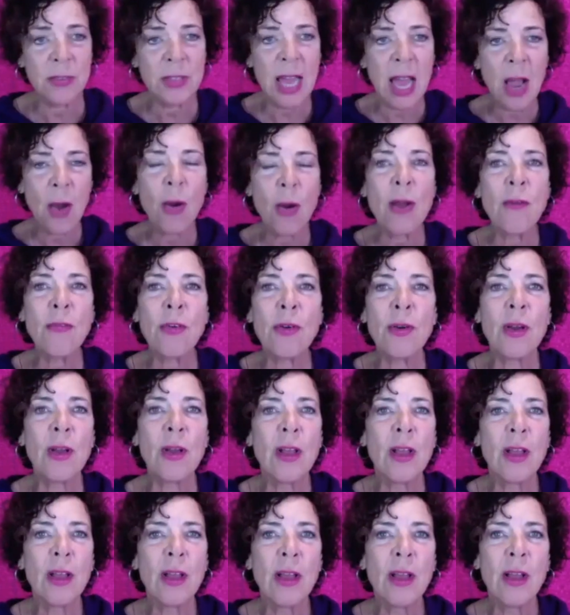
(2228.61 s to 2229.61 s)
However,
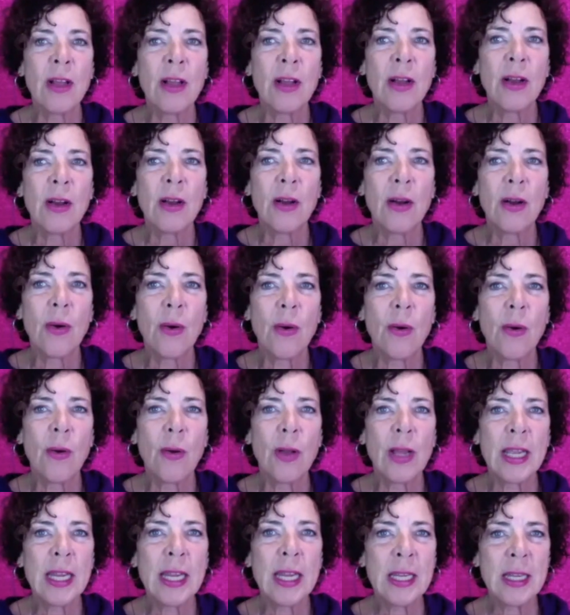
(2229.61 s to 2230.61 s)

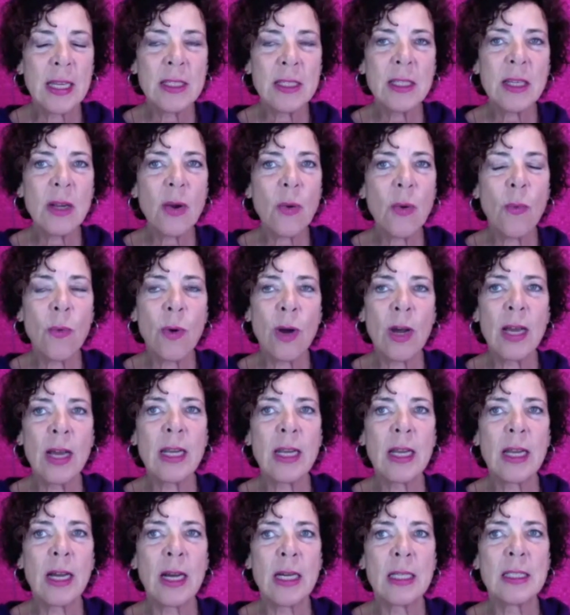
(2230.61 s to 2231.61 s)
he doesn't want
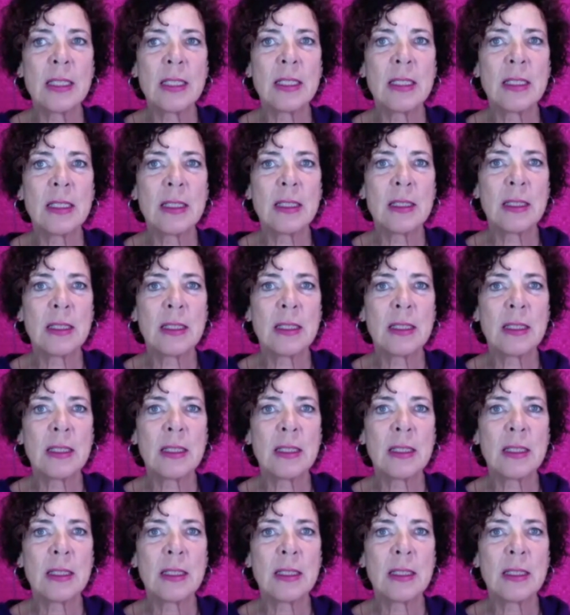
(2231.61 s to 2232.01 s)
us